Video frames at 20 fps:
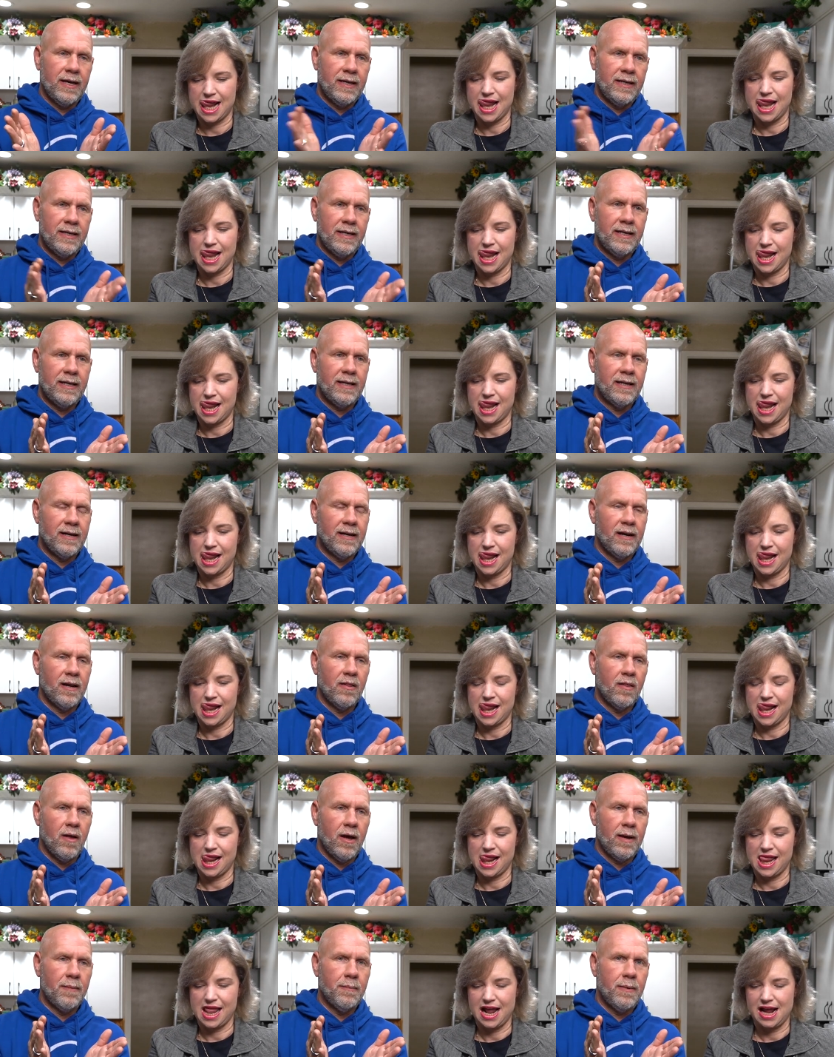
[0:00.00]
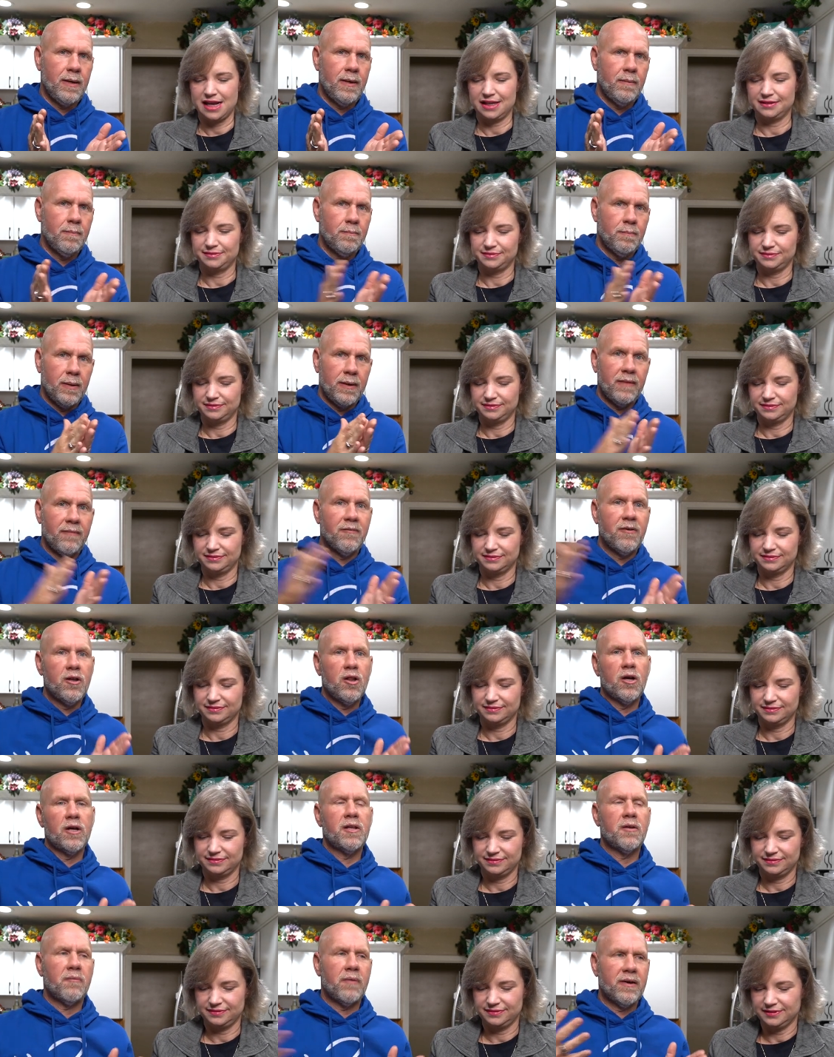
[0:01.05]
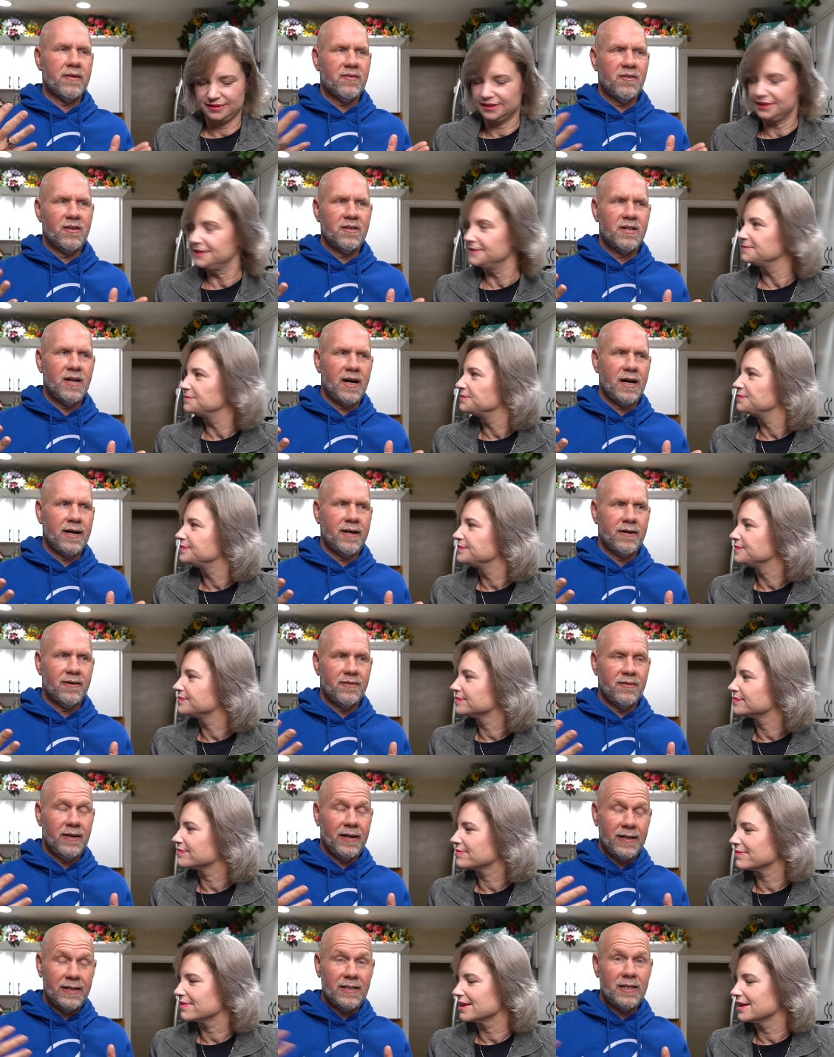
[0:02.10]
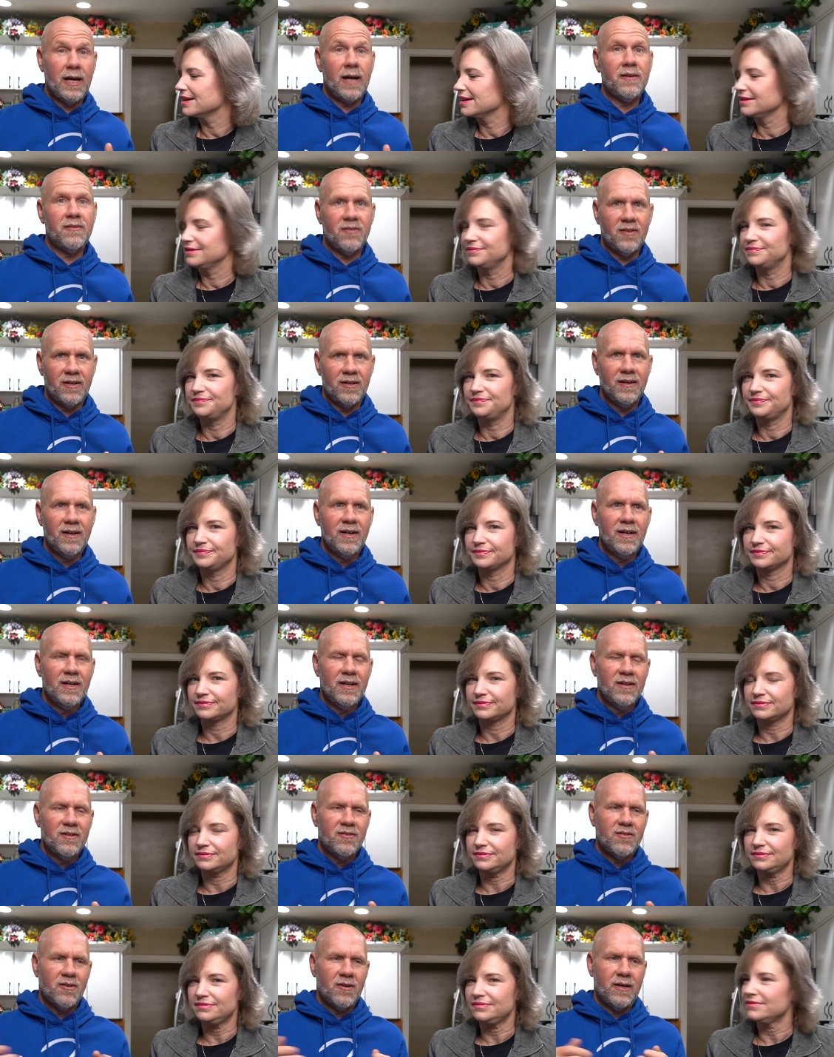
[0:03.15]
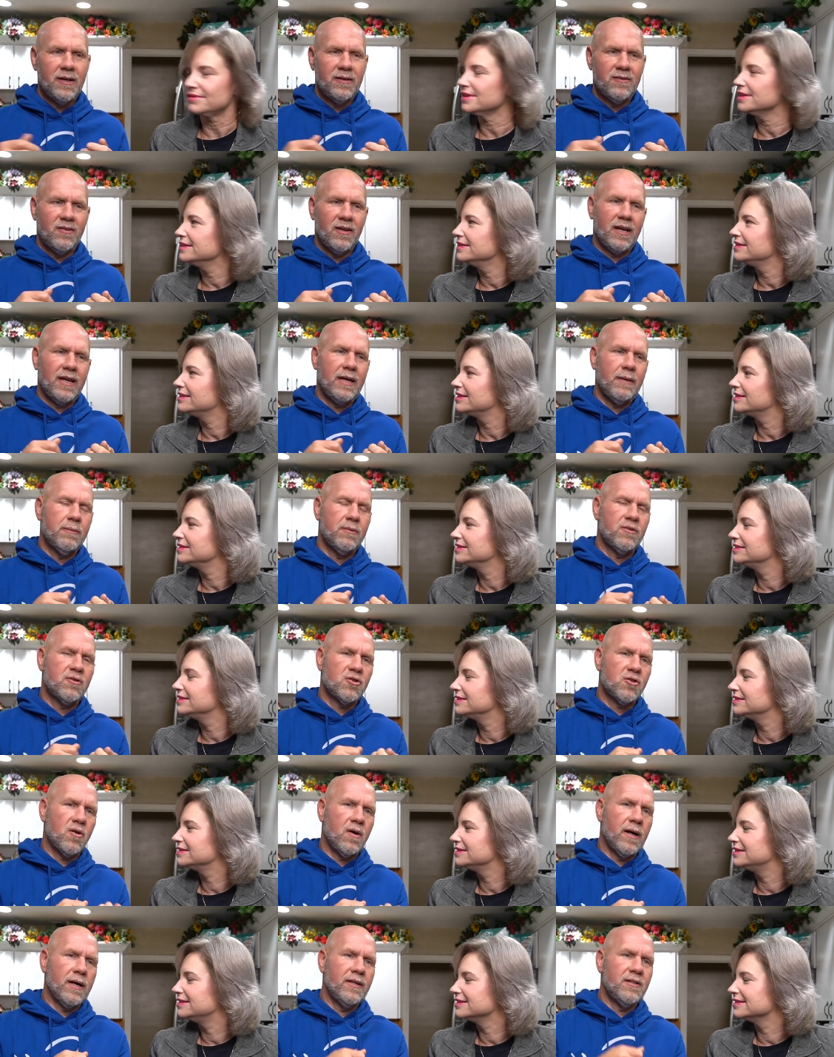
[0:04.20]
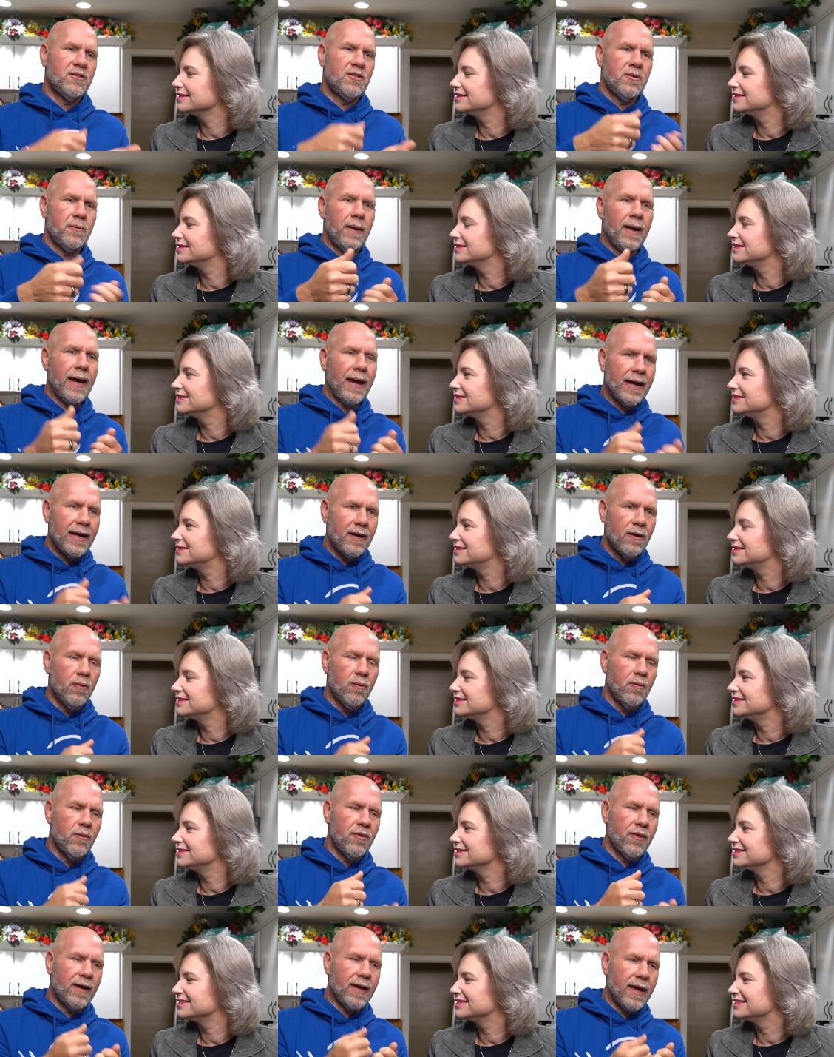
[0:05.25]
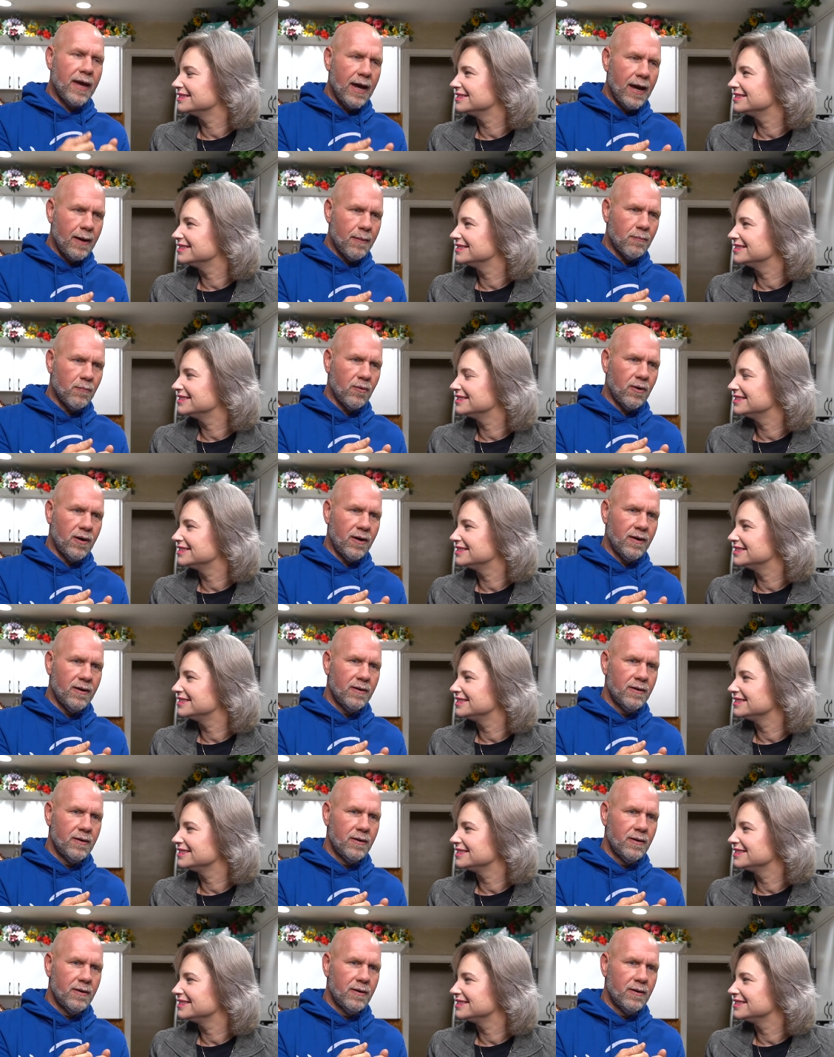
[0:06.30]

Speaker 1: it needed an alignment. But if you look at the rest of the tire, it doesn't. So he said he was trying to angle the camera